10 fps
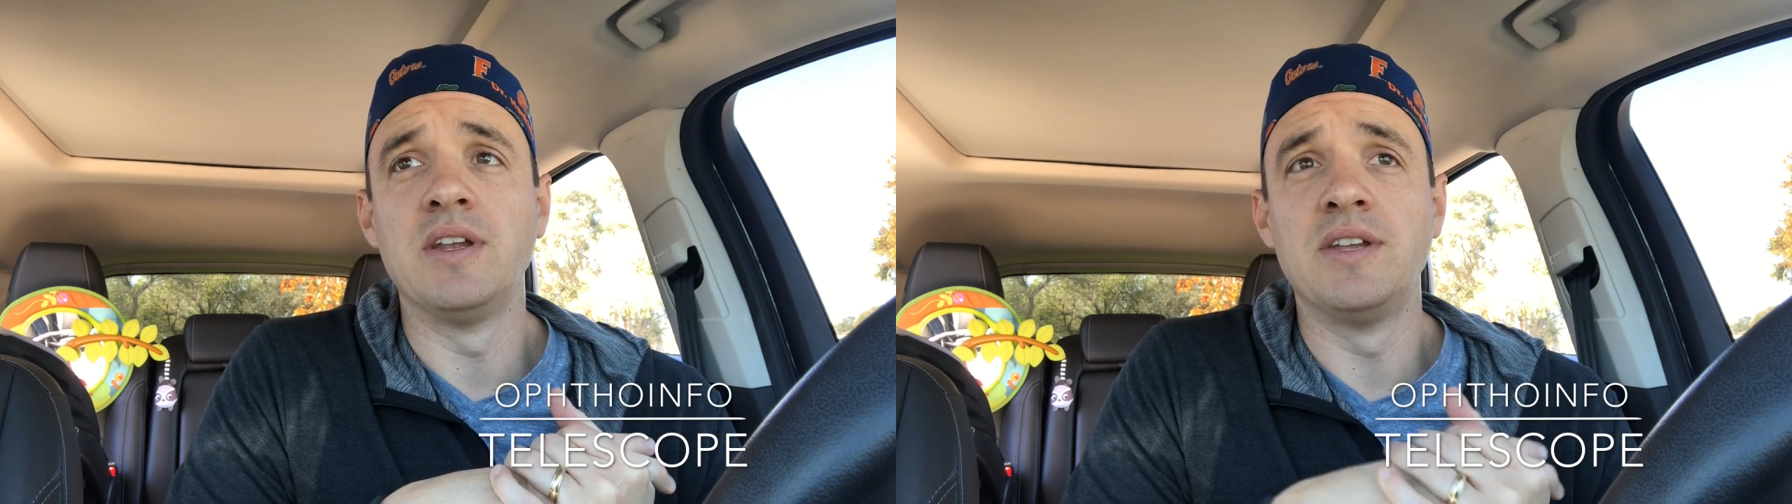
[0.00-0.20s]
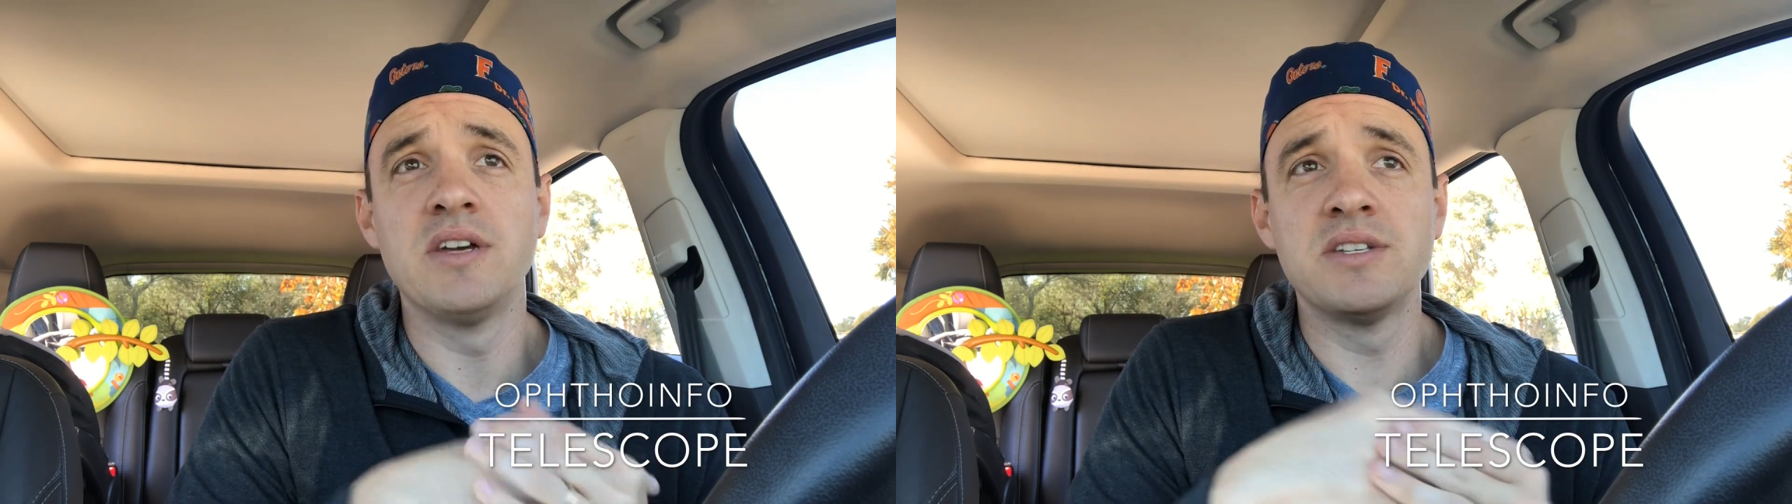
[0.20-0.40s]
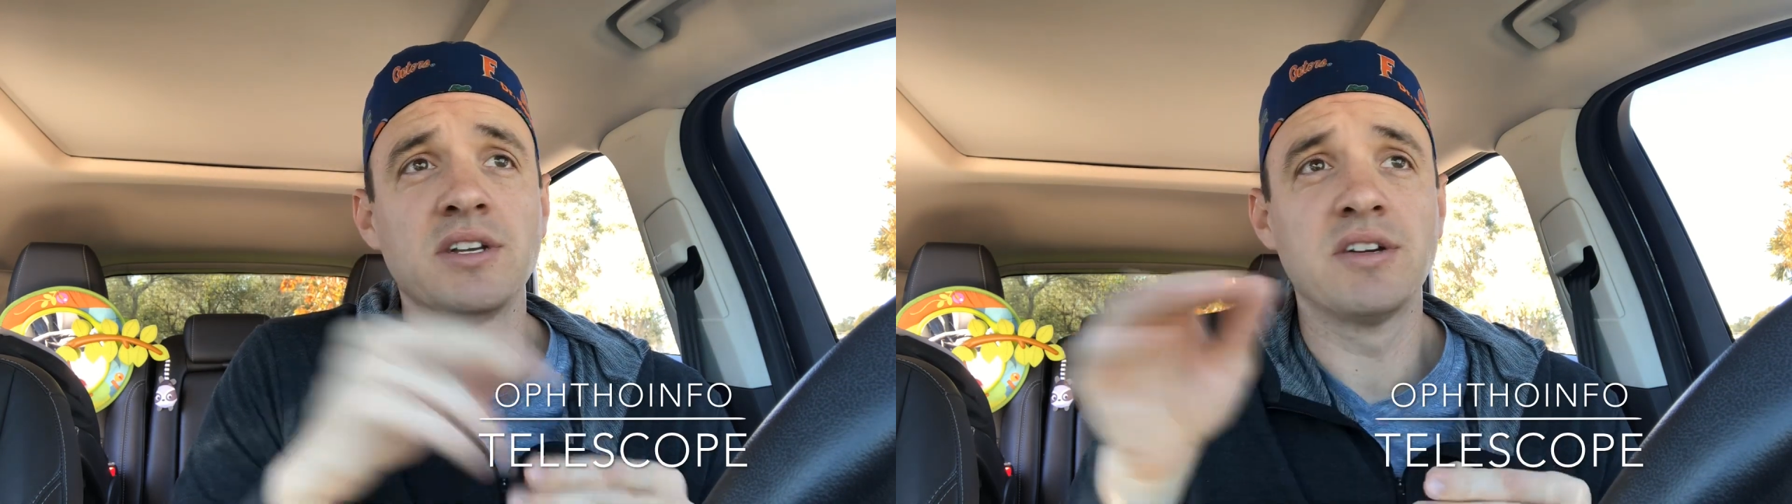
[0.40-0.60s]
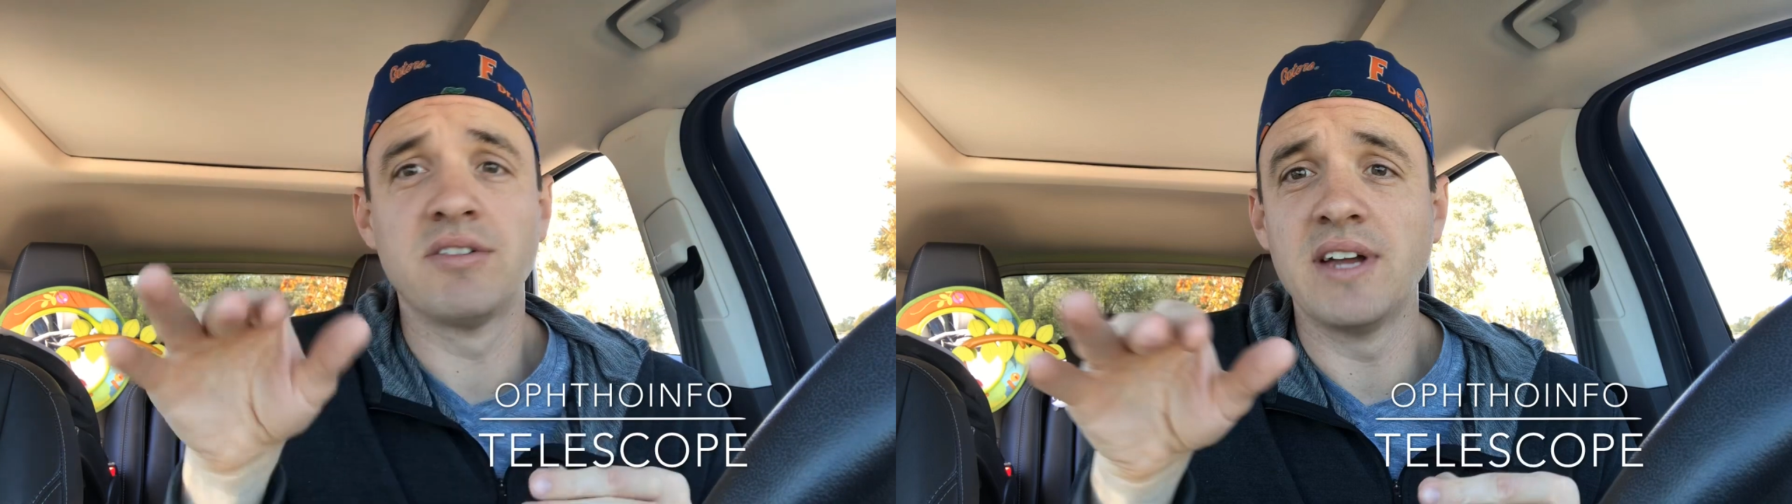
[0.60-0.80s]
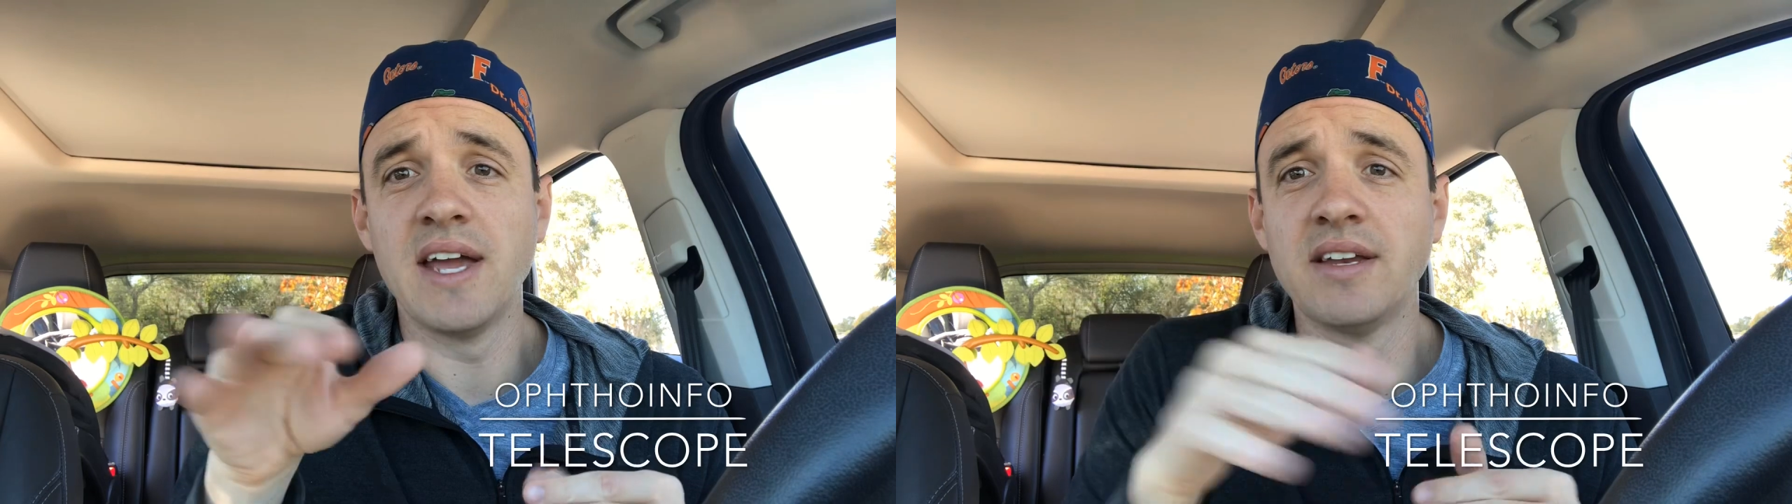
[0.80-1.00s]
doesn't
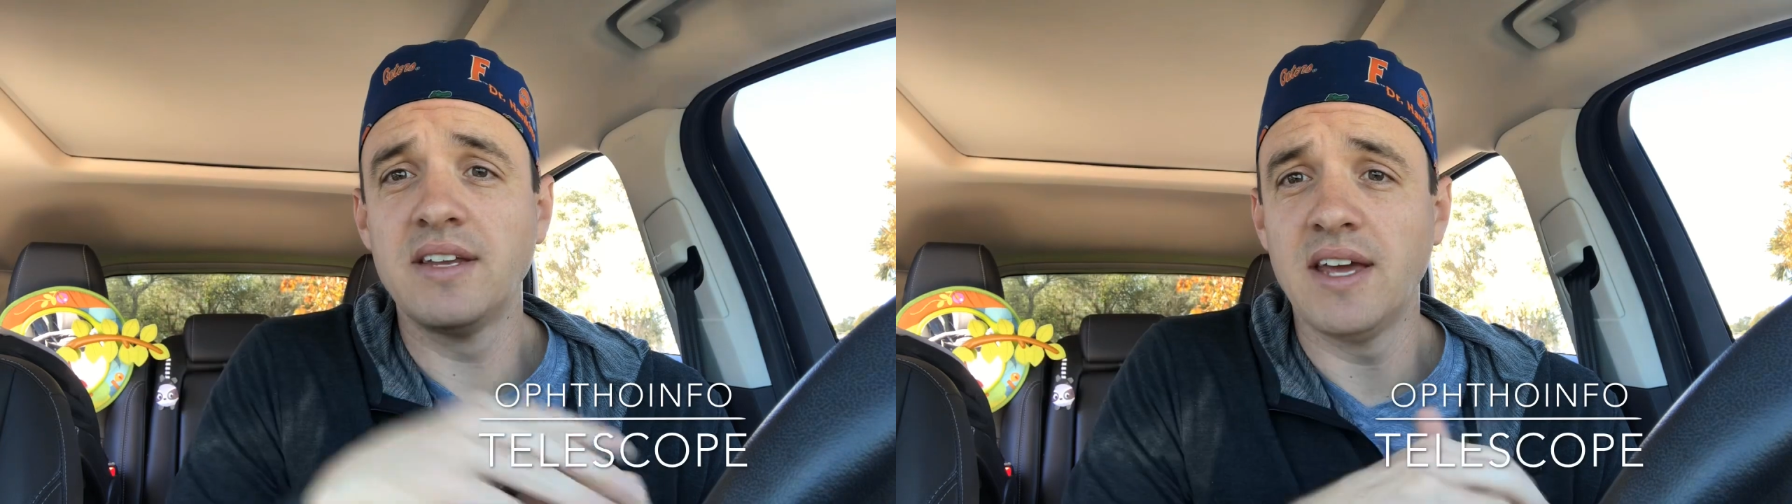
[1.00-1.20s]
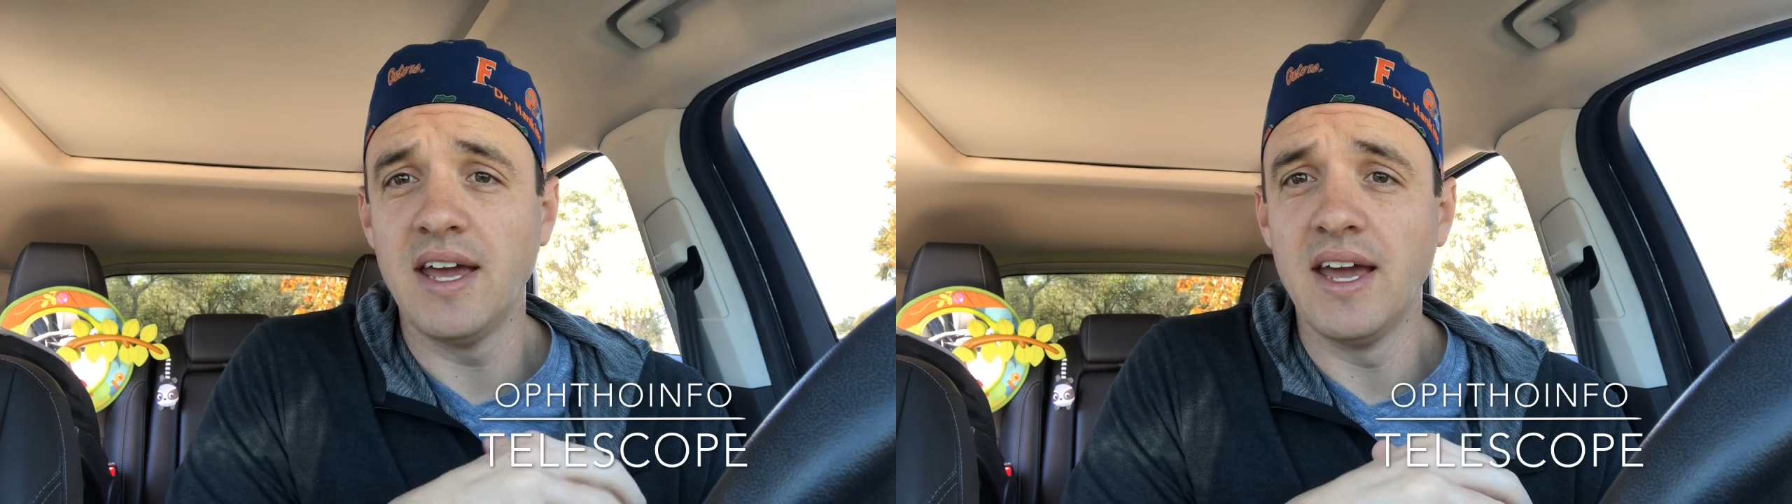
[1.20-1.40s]
create